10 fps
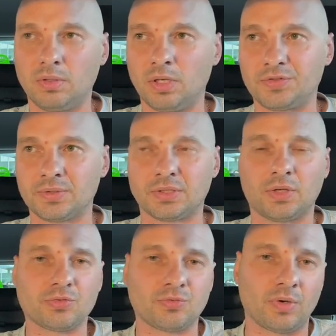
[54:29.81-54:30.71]
If
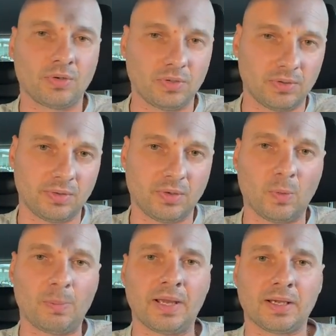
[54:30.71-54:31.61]
something goes wrong, you
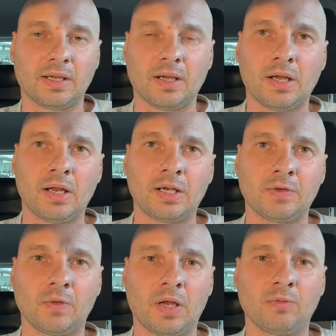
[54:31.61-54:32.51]
go back
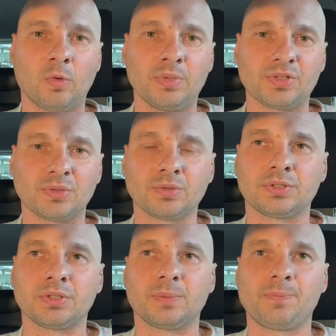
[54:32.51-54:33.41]
and will be
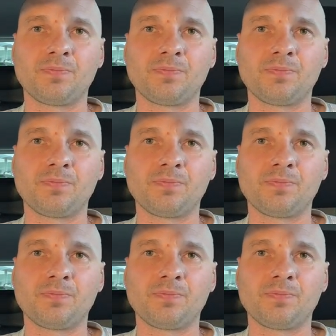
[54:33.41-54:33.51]
sorted.